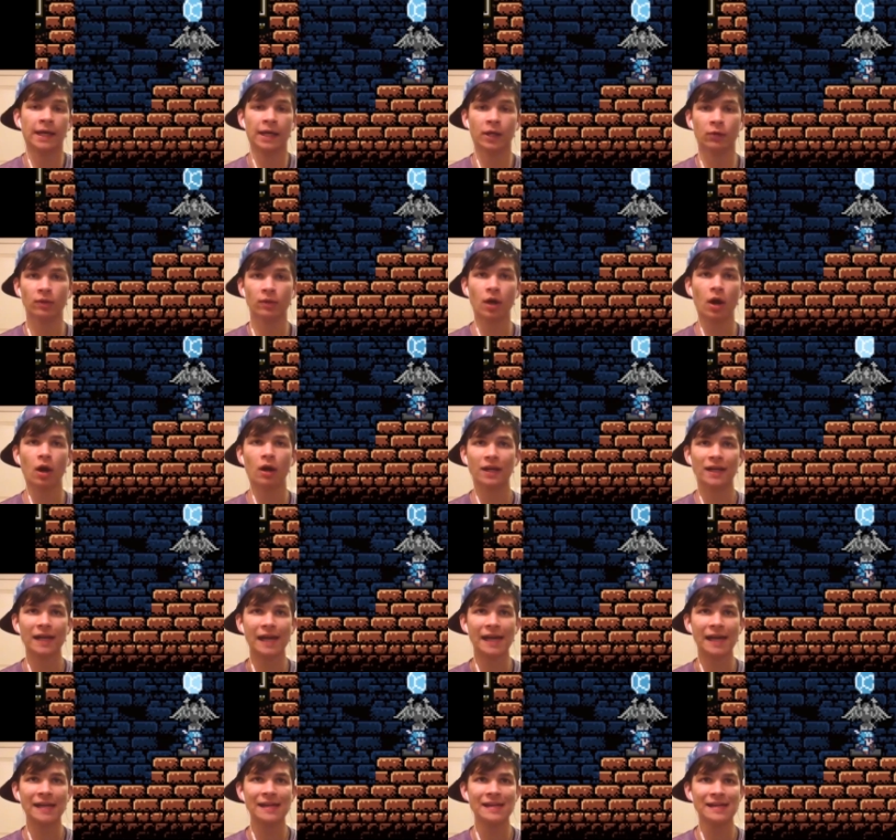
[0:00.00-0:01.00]
Here we are
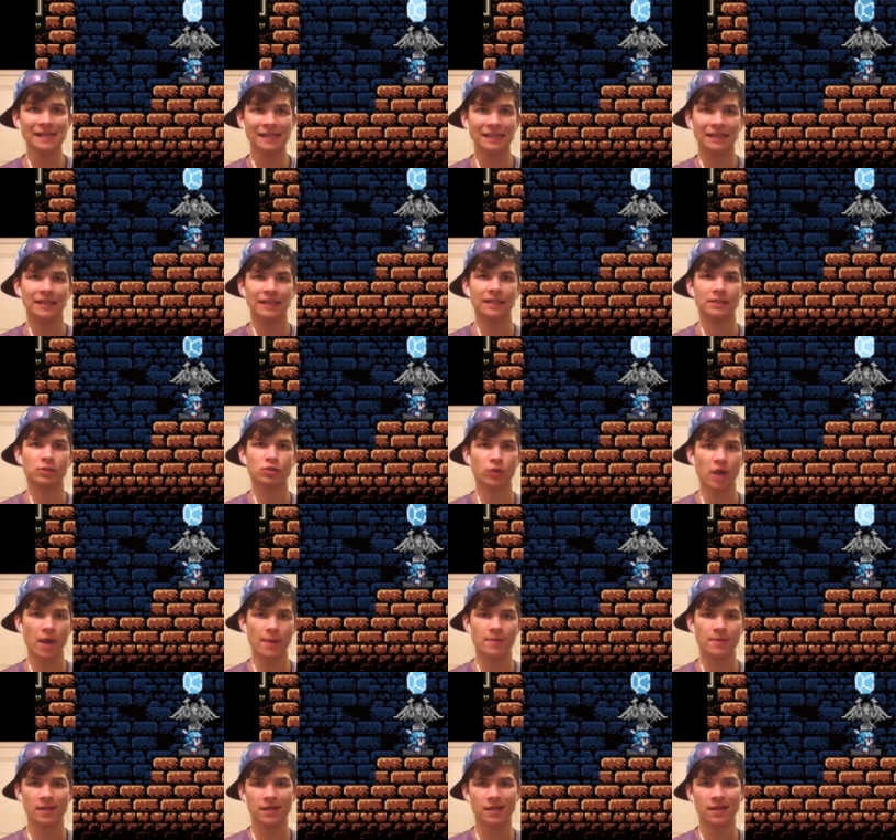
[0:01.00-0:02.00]
again,
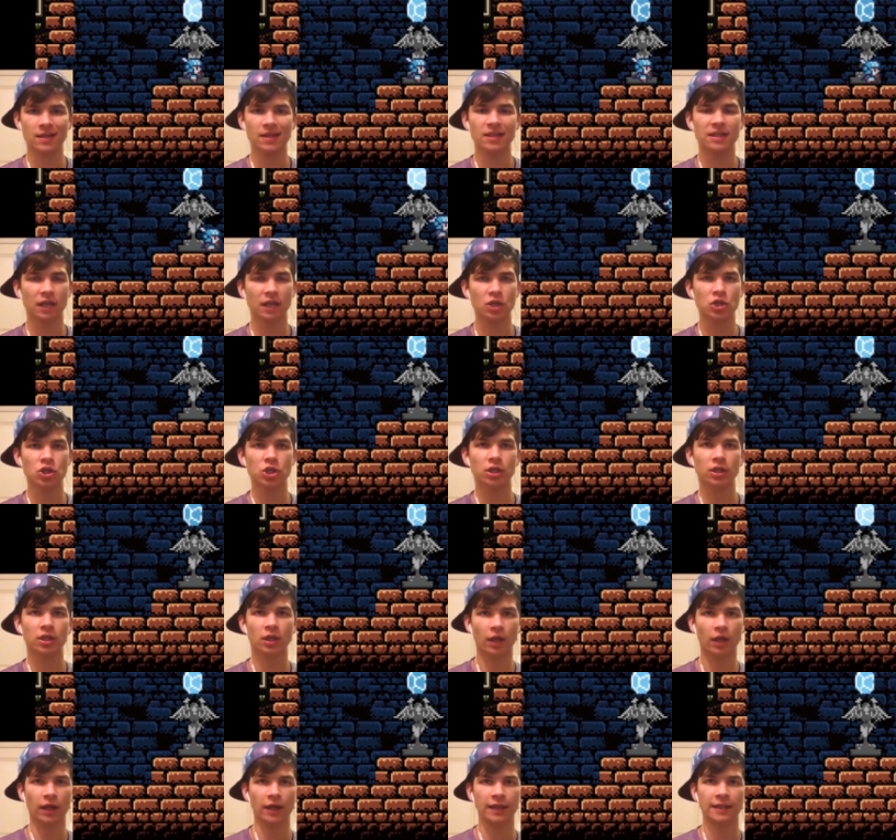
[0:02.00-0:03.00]
trapped in the dungeon
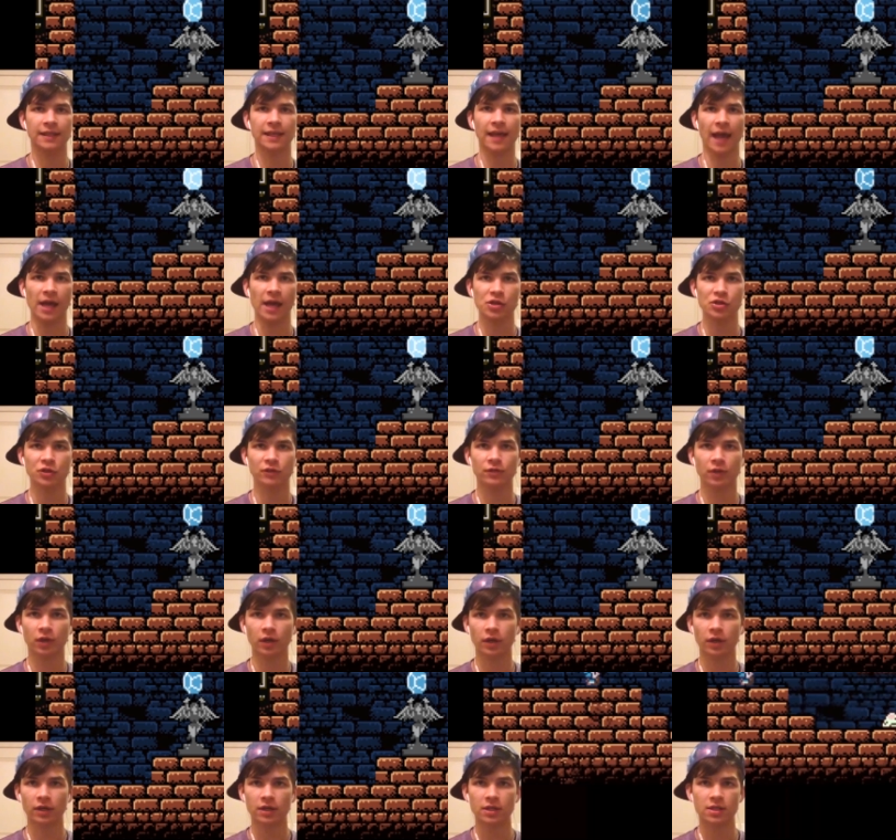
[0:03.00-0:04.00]
in the Castle of
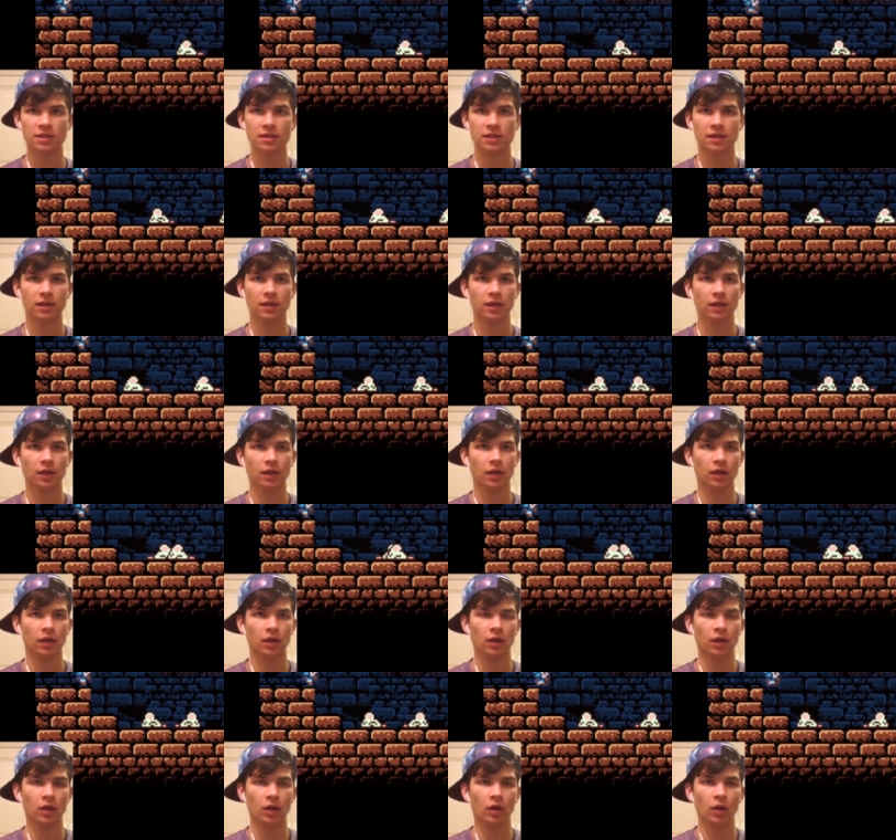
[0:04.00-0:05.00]
Darkness.
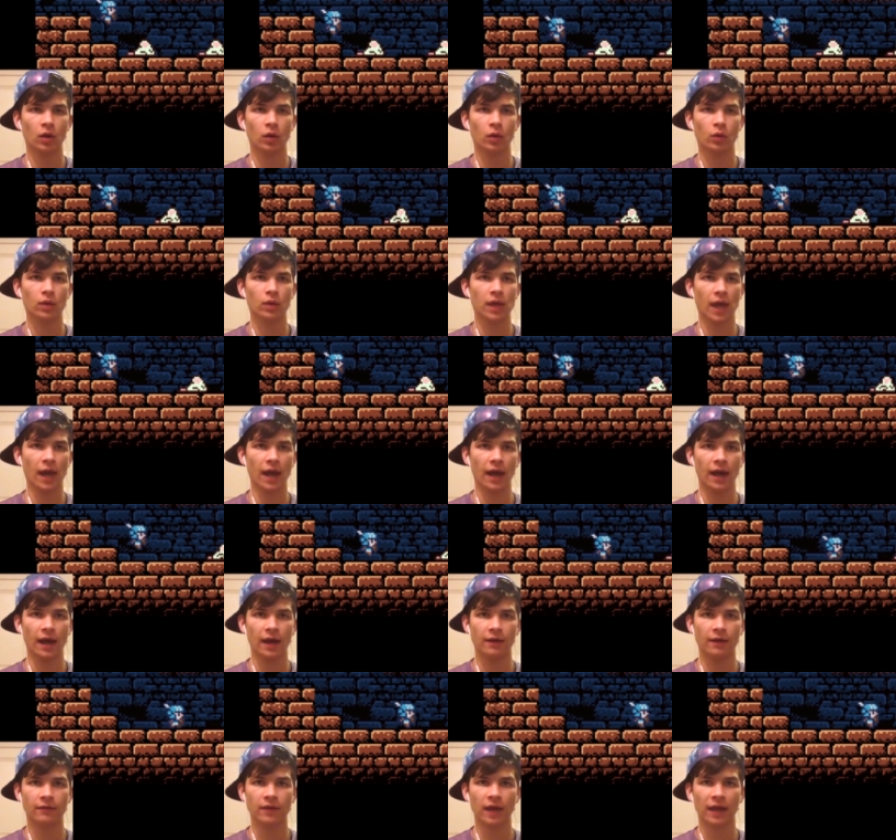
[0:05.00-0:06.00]
We
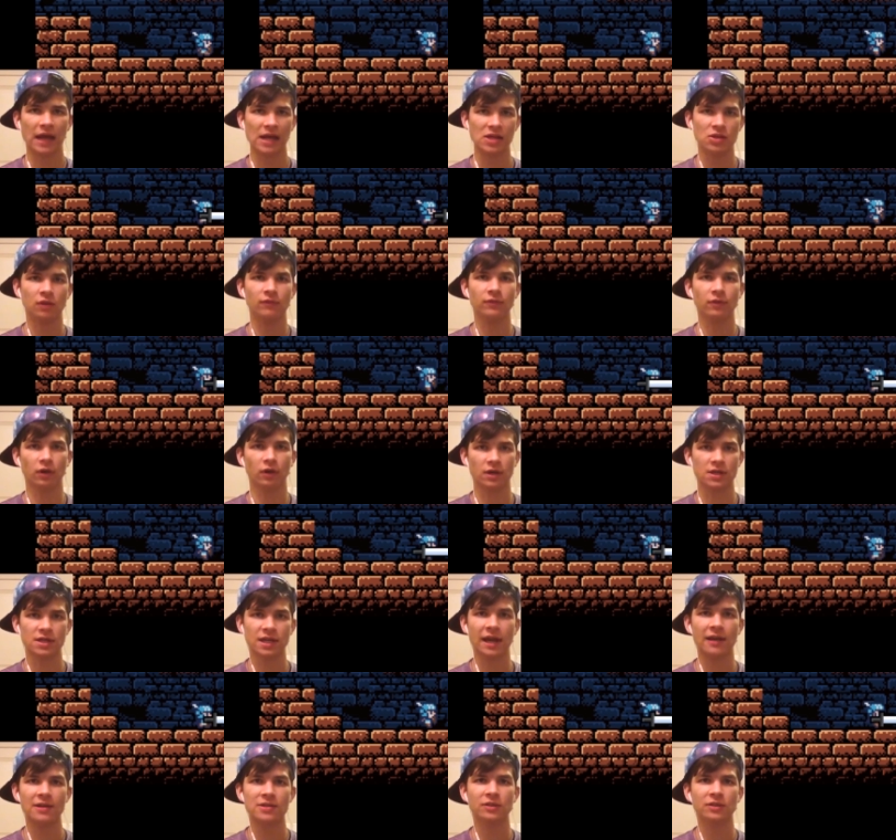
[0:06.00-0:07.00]
have... not Castle of Darkness,
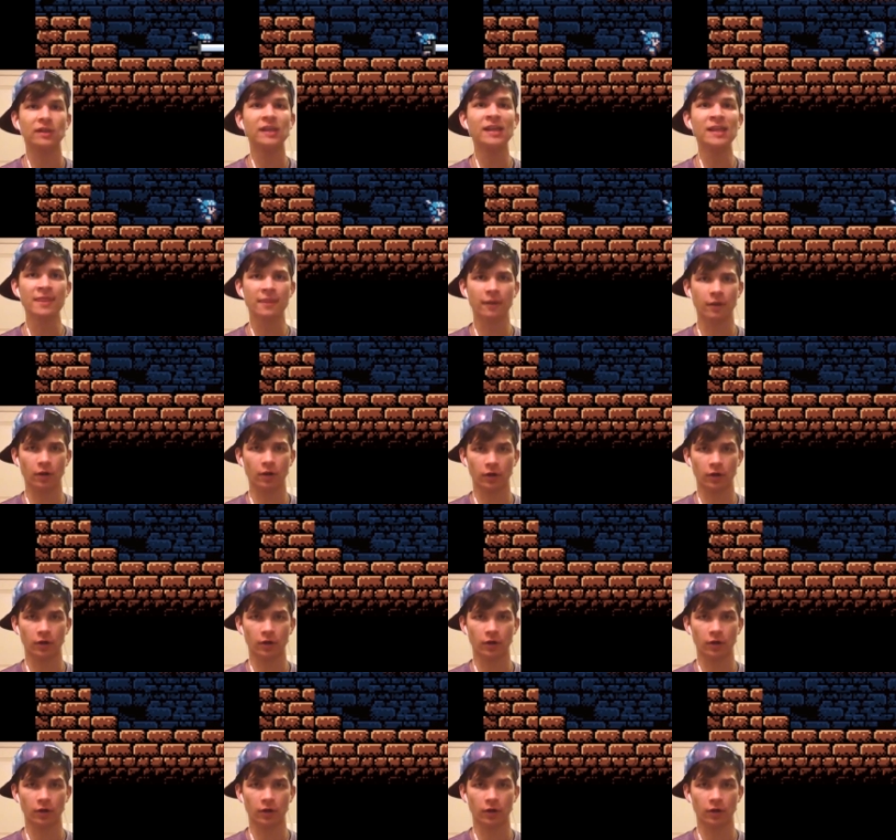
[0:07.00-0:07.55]
Castle in the